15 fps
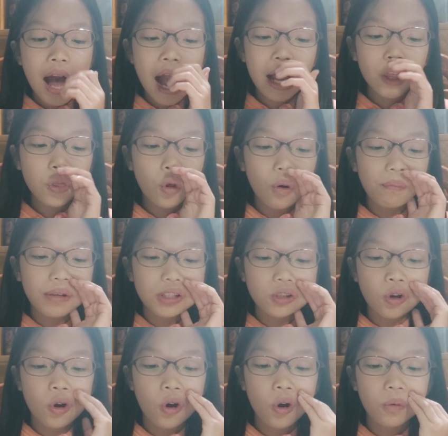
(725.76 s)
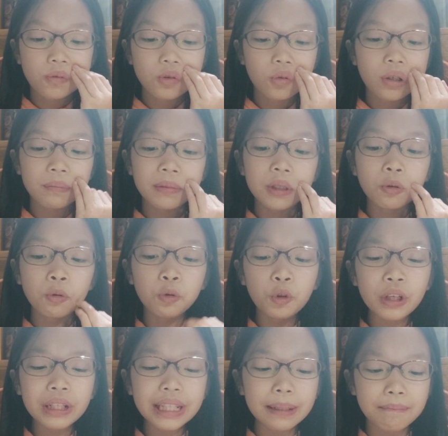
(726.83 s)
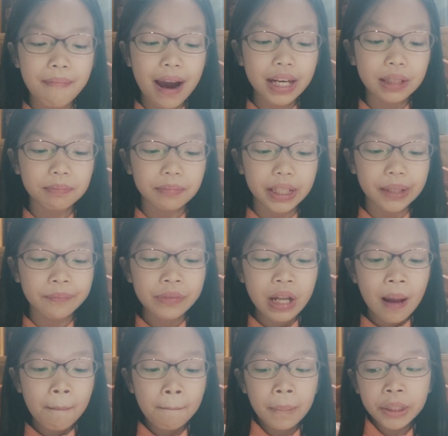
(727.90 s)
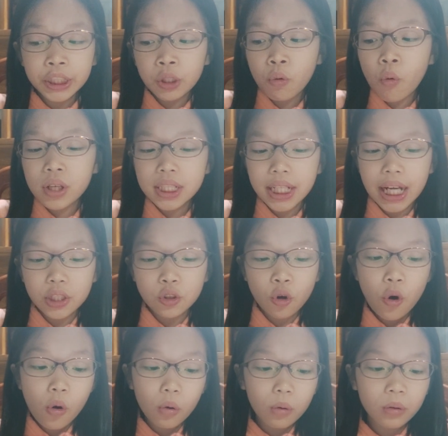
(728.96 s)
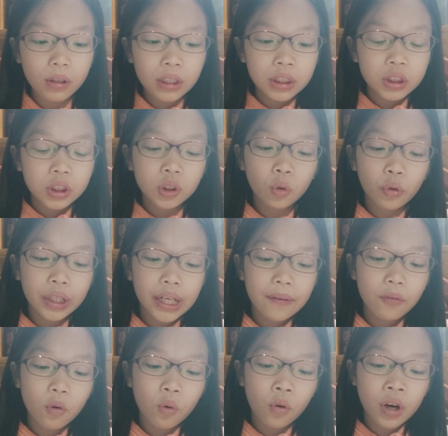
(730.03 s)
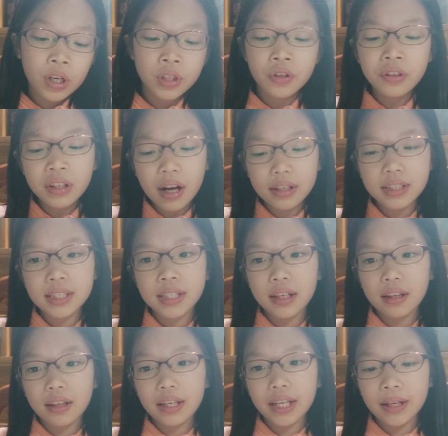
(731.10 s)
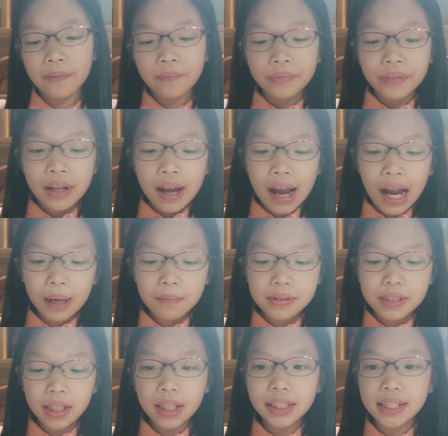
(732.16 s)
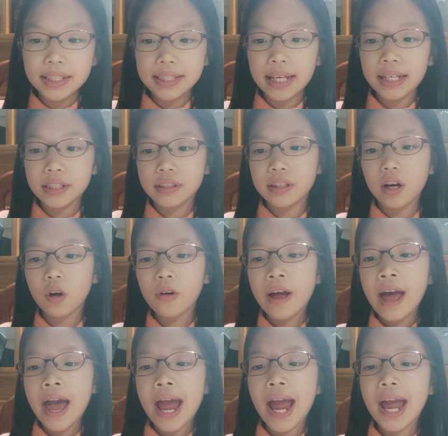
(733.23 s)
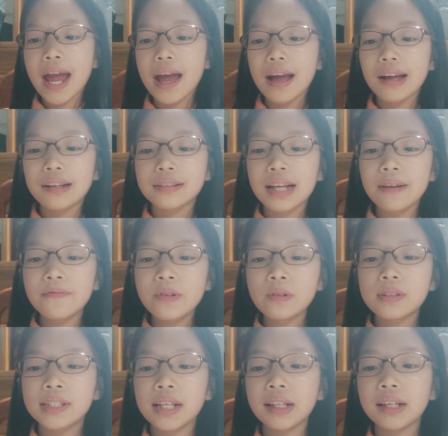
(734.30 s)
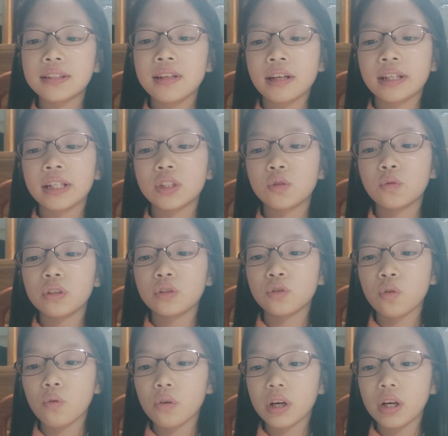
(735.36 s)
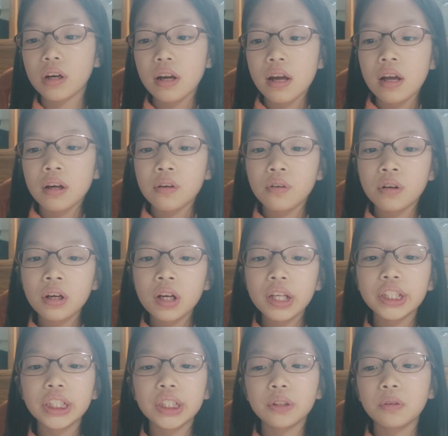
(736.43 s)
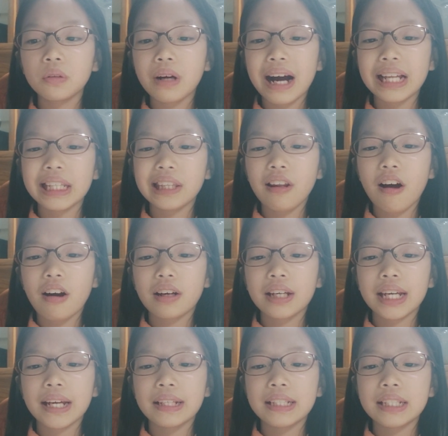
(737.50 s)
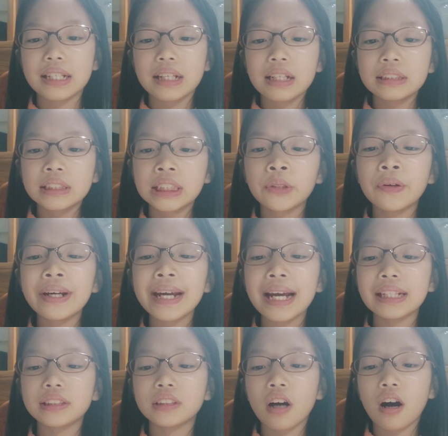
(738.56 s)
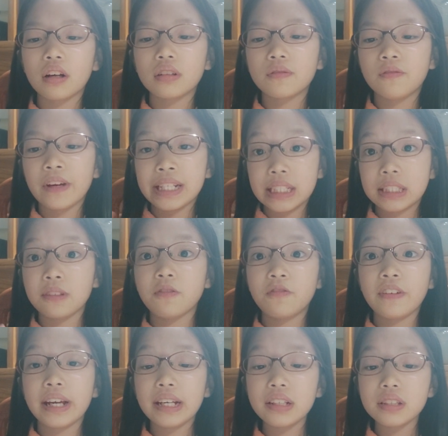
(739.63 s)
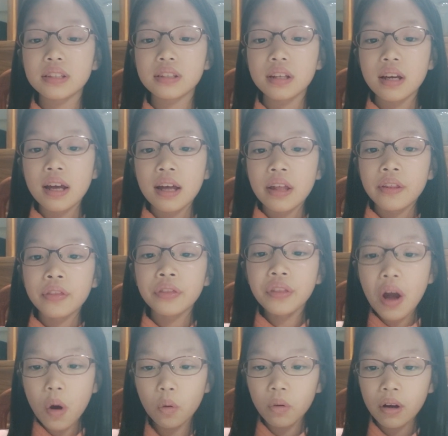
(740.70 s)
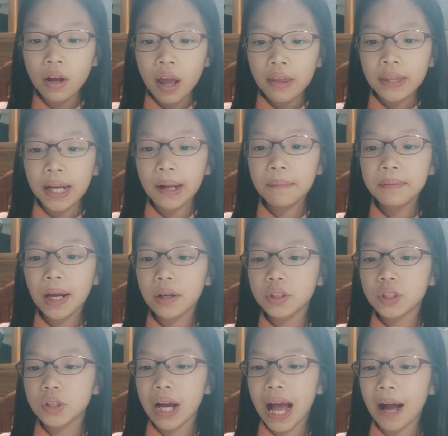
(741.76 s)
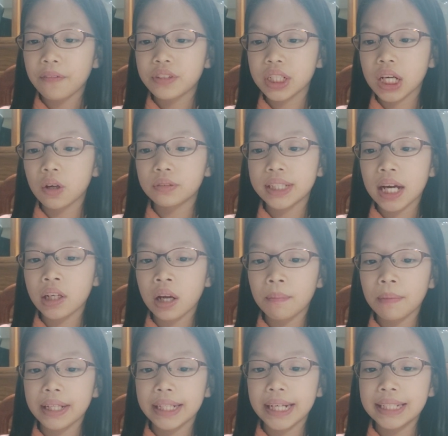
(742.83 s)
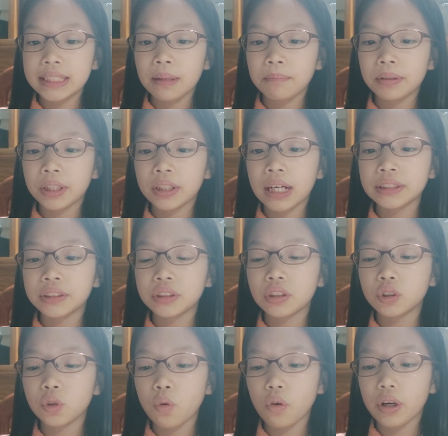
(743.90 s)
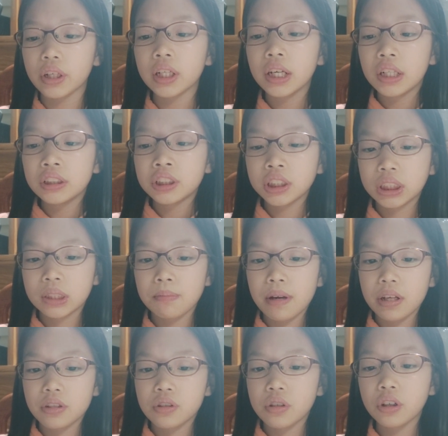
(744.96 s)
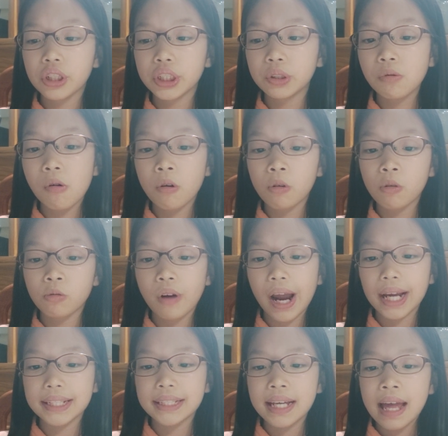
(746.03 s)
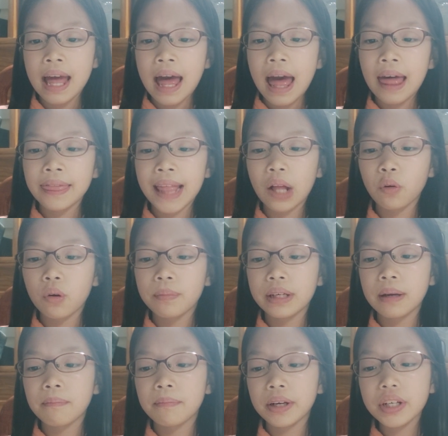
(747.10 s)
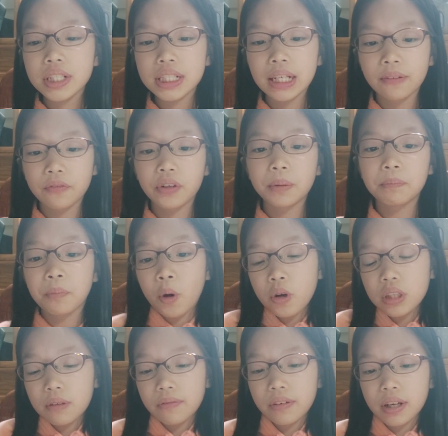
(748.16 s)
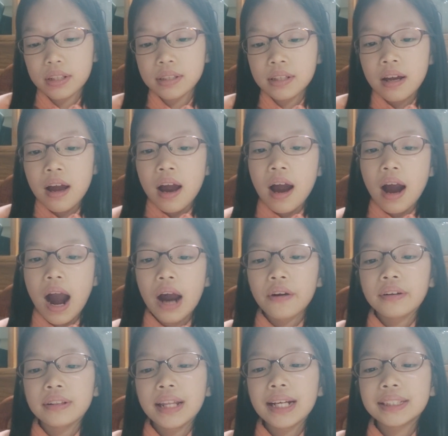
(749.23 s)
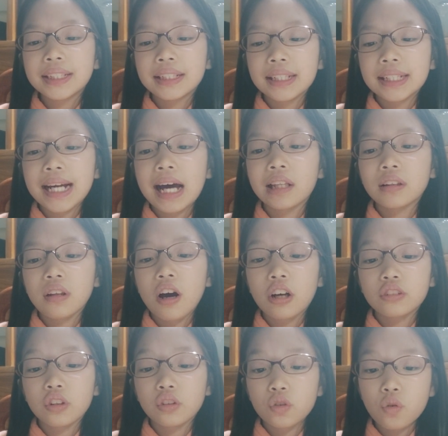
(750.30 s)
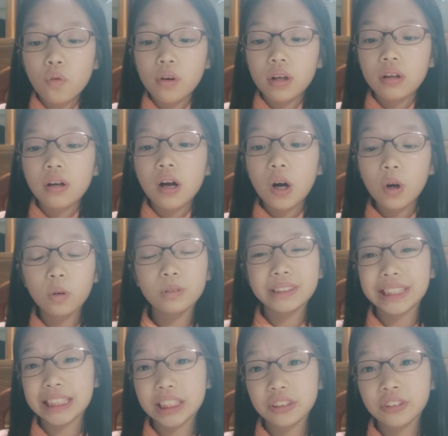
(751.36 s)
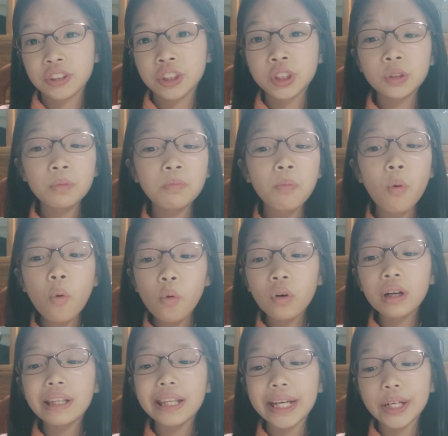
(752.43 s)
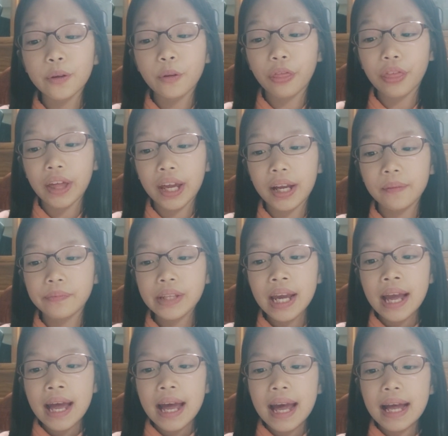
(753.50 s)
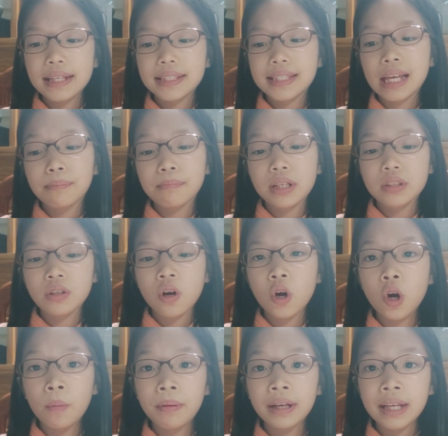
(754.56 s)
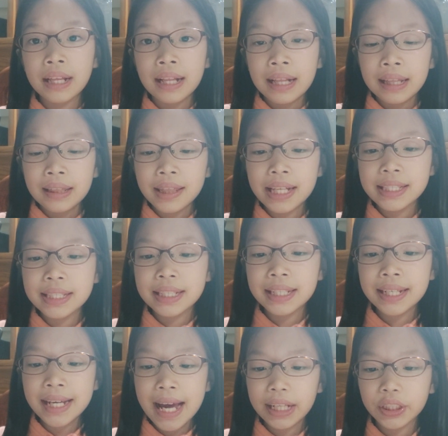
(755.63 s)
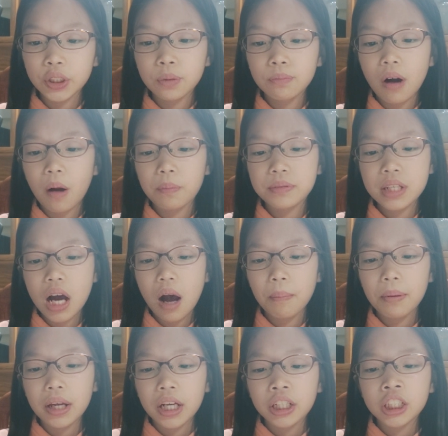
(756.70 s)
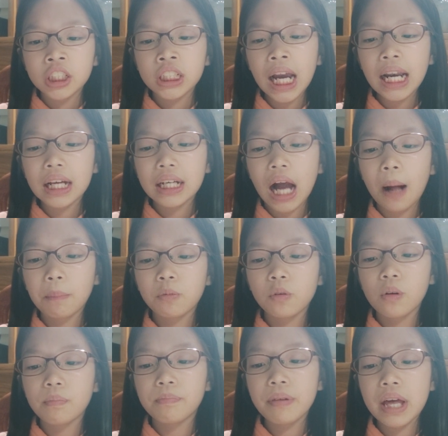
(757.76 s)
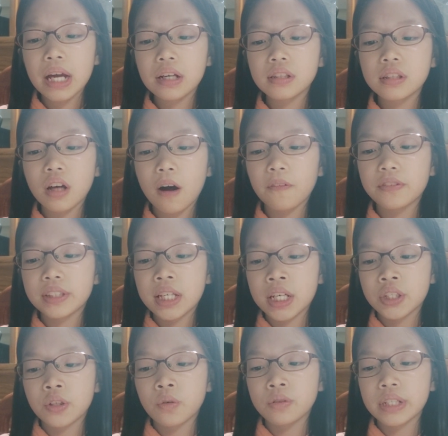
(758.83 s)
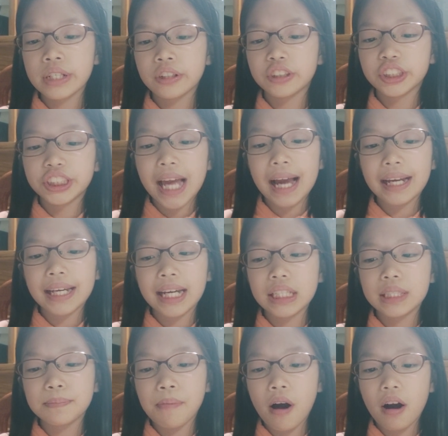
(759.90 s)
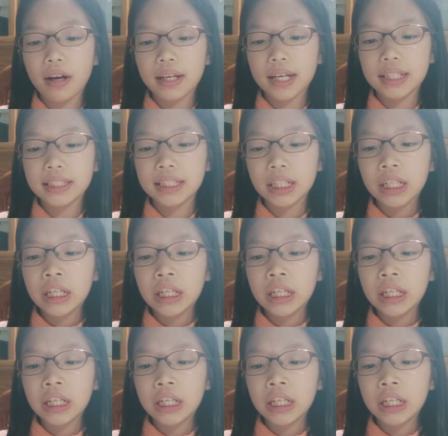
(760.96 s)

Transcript: I thought Miss Hope would be really mad at me, but she wasn't at all. Sorry, of course, you're not silly. I'm silly to say so, and I feel silly talking to a door. Couldn't you unlock it so we can talk face to face? No, then I'm going to have to go down on my knees and peer under the door just to make sure you're all right, and that will be embarrassing for both of us. I reluctantly unlocked the door. Oh dear, you poor little thing, said Miss Hope. Let's get you mopped up. She had a couple of big soft tissues in her jacket pocket.